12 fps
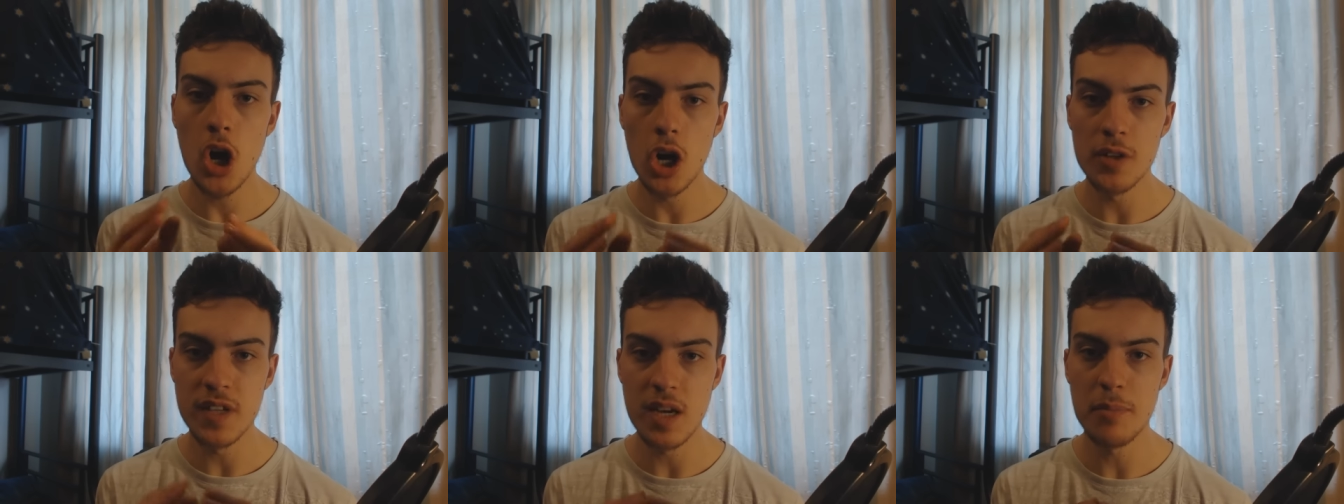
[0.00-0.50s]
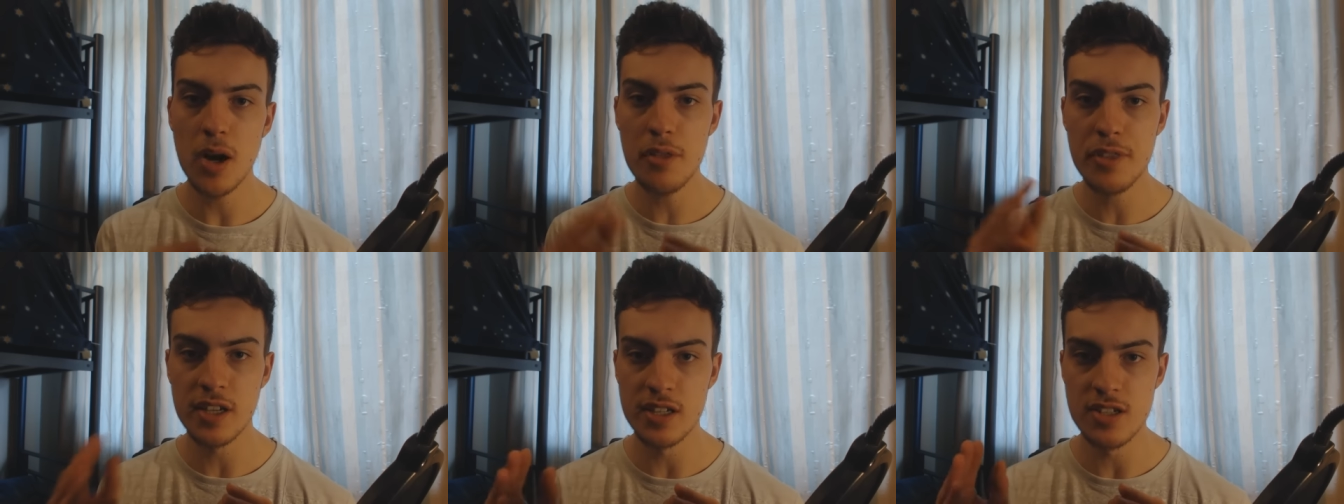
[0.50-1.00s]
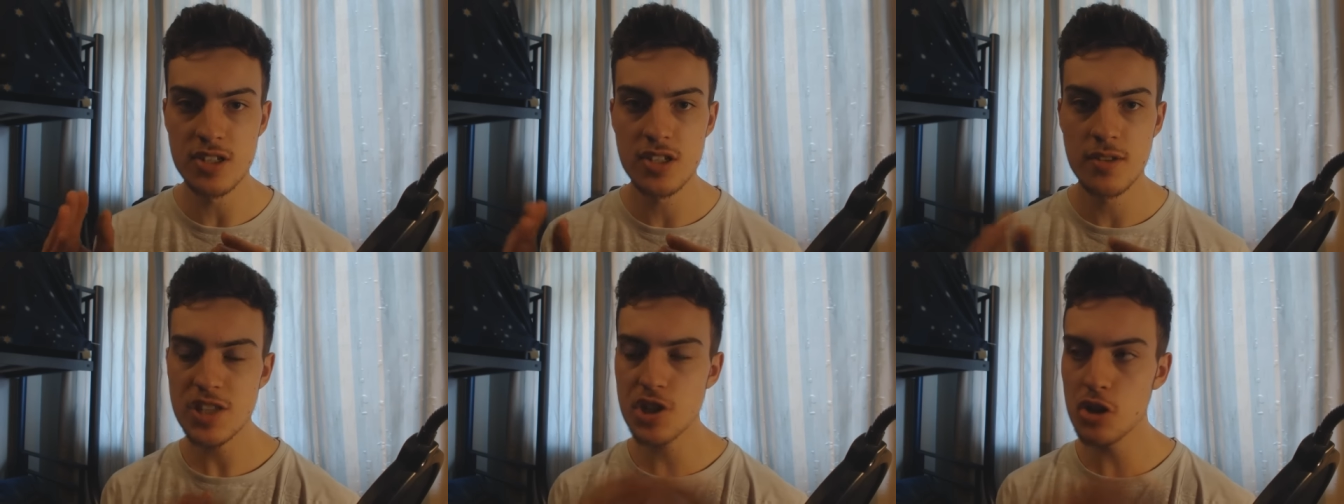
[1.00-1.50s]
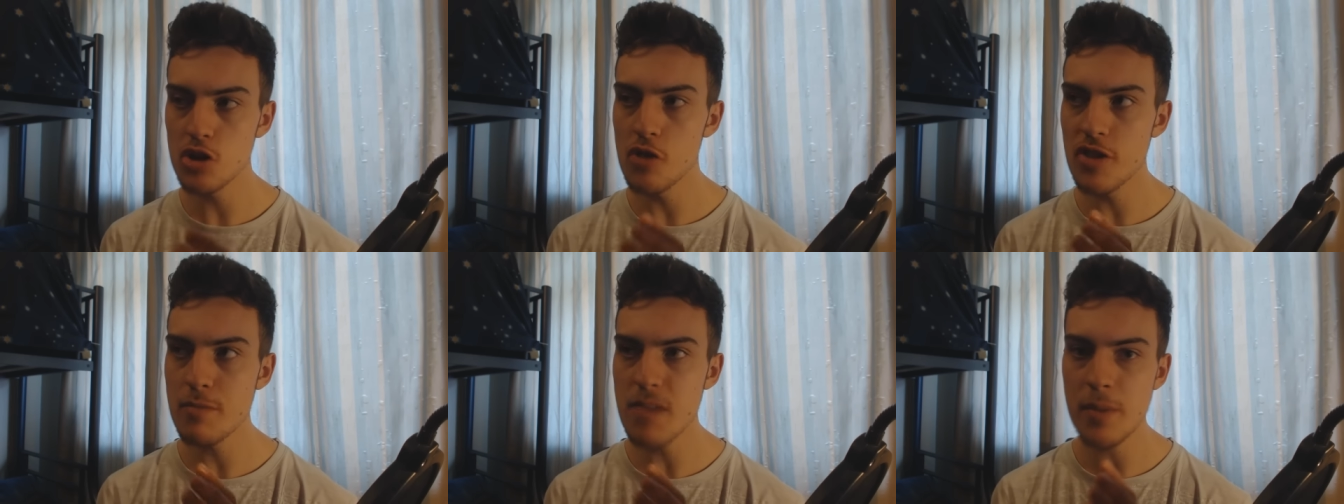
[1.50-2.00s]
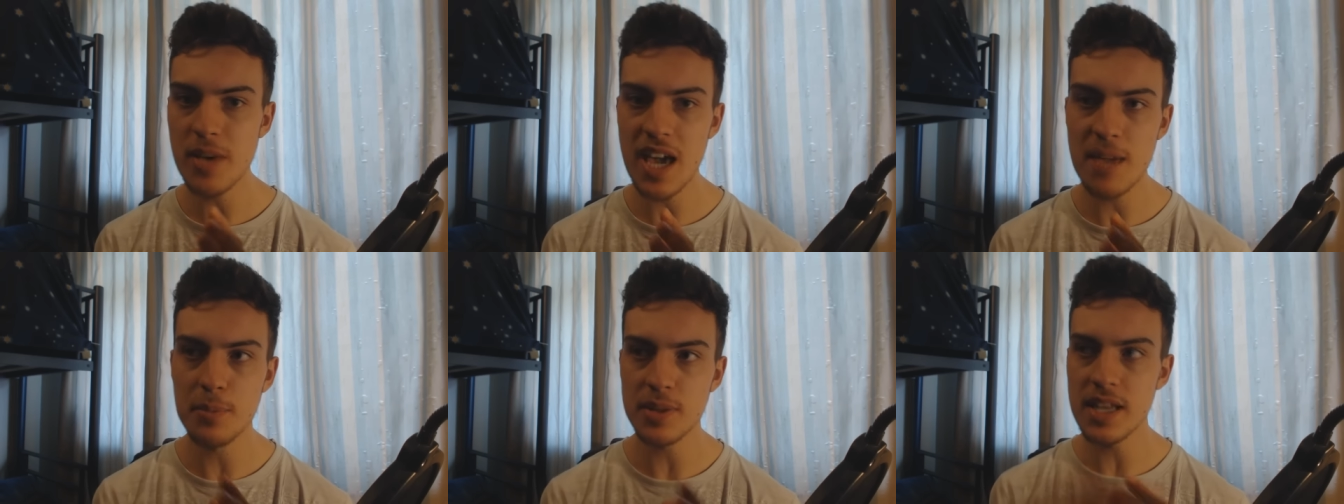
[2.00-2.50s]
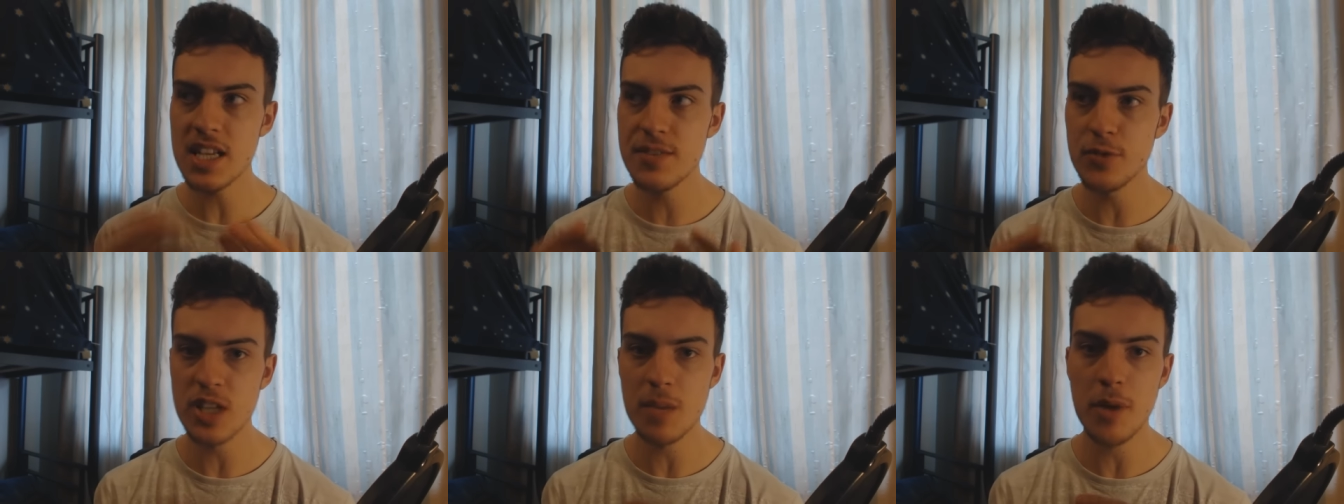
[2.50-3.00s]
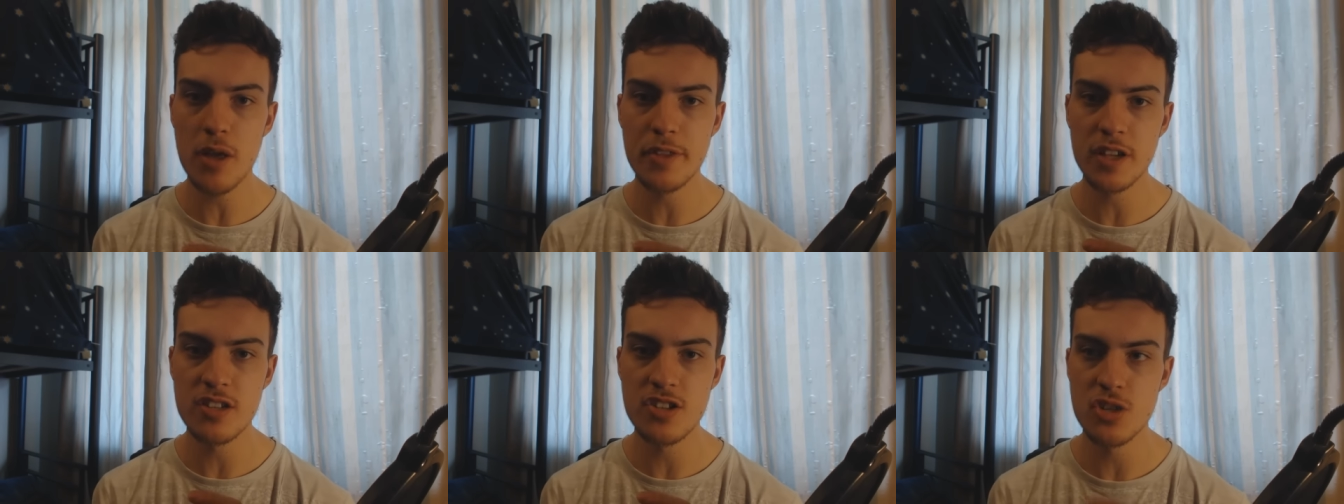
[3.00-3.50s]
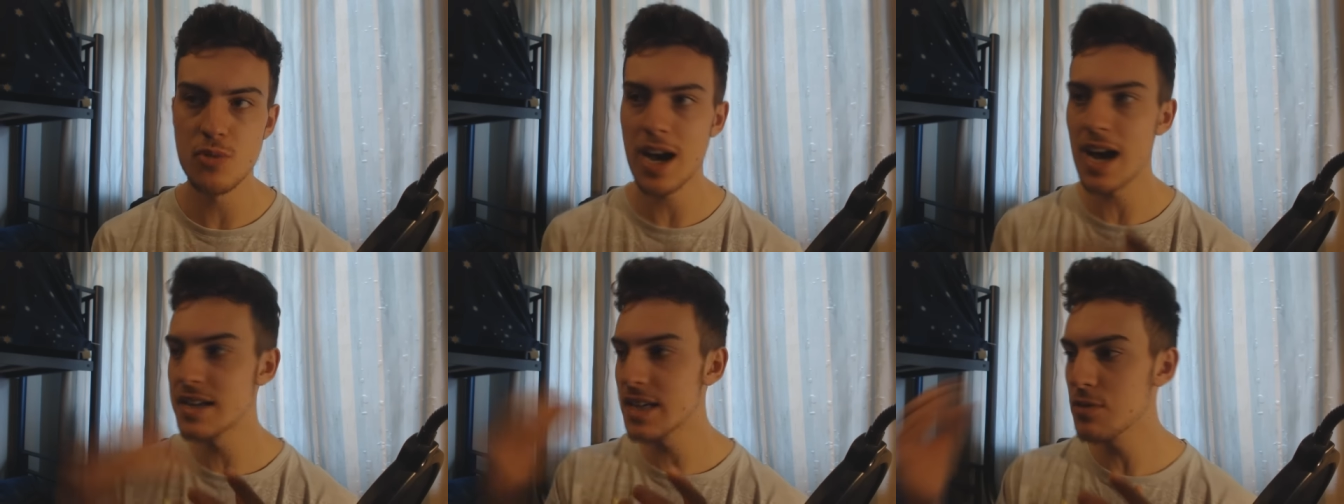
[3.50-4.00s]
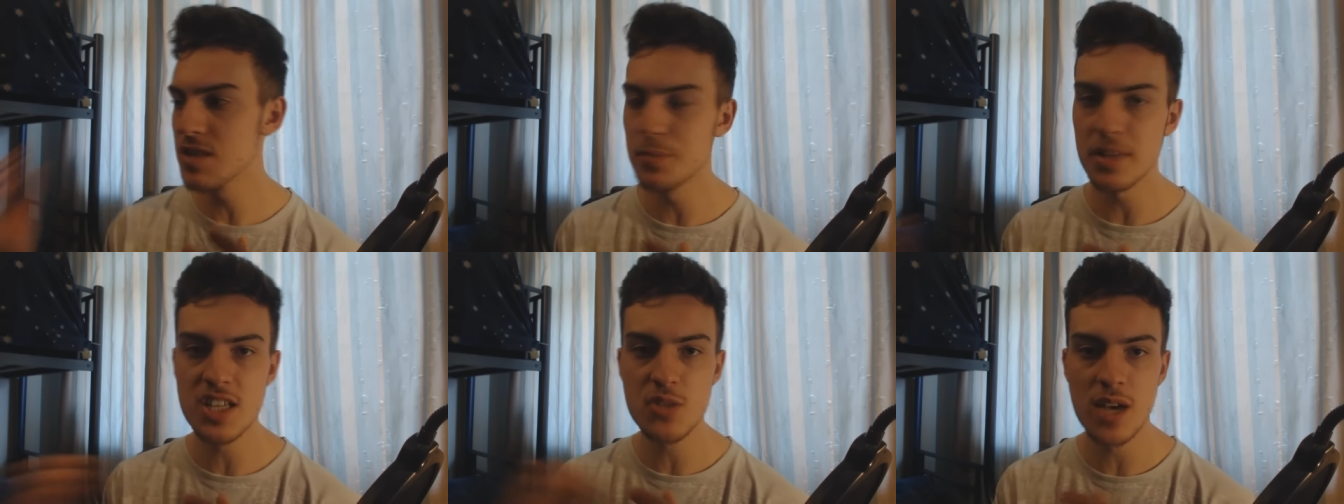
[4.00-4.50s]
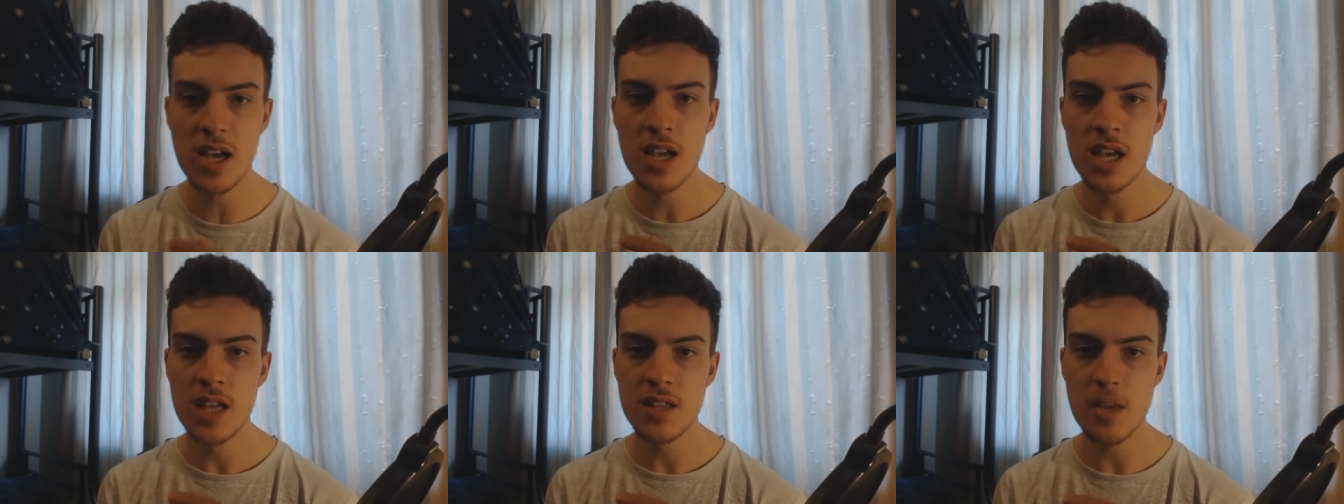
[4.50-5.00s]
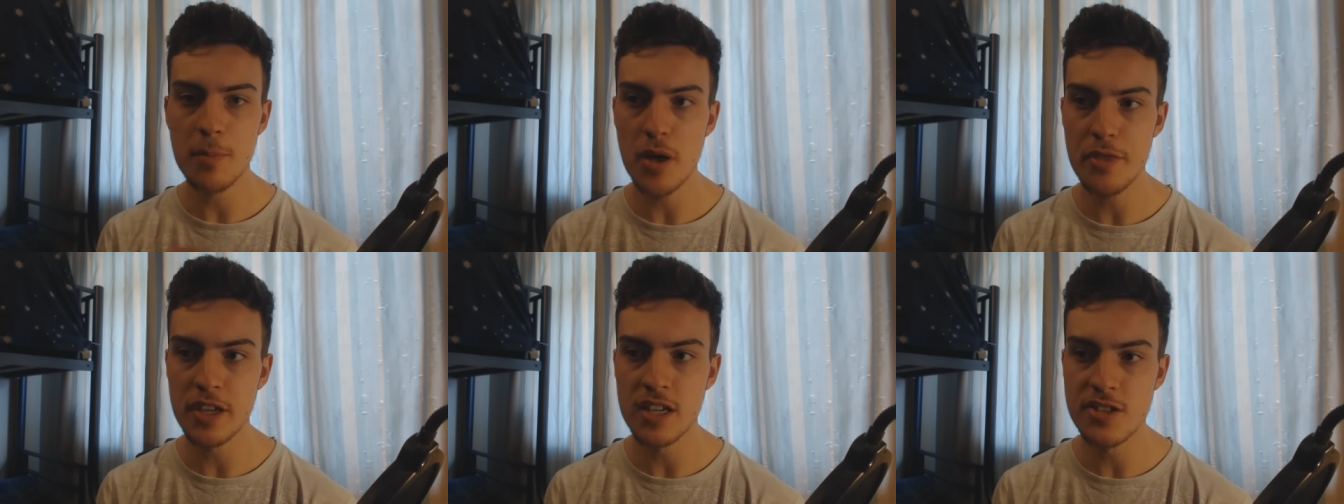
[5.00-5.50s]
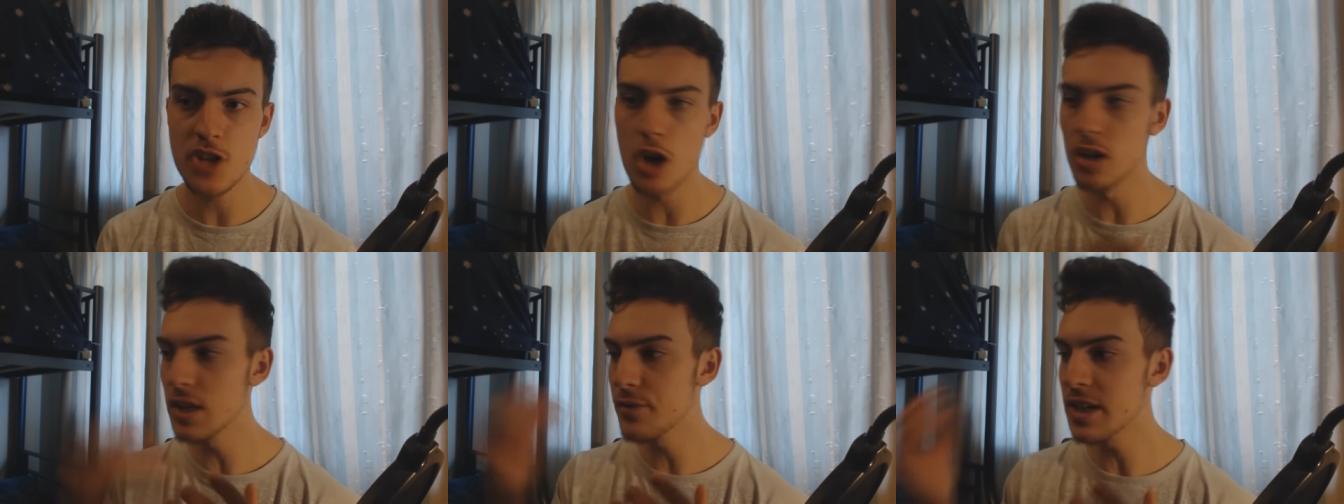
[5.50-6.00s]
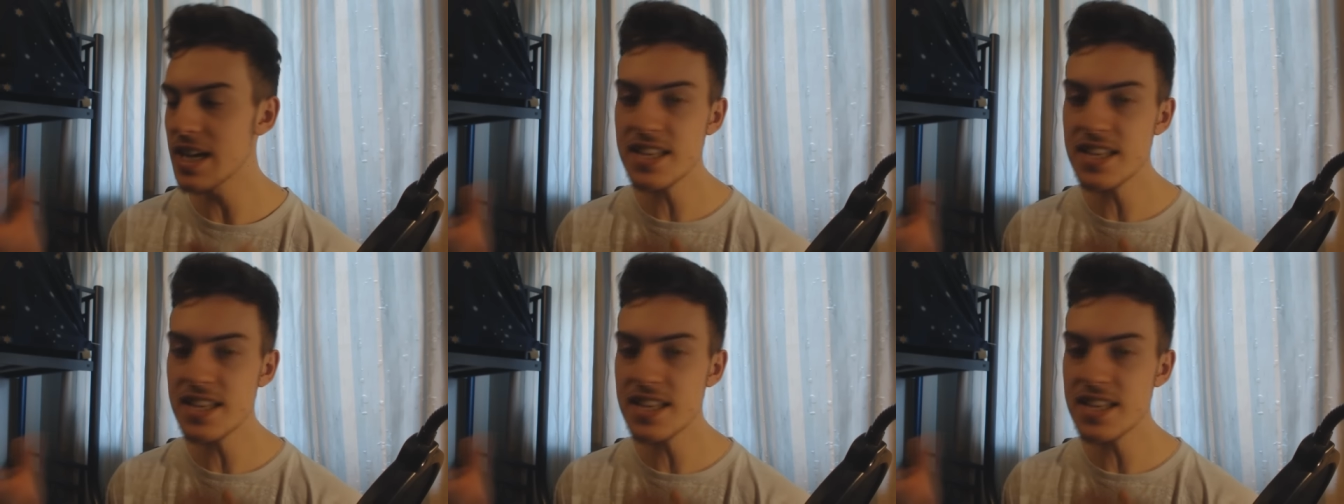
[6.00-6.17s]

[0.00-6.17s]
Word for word: are the Apothecans. Is the Kronorium maybe a place for the Apothecans to hide out, a place where the Apothecans are living?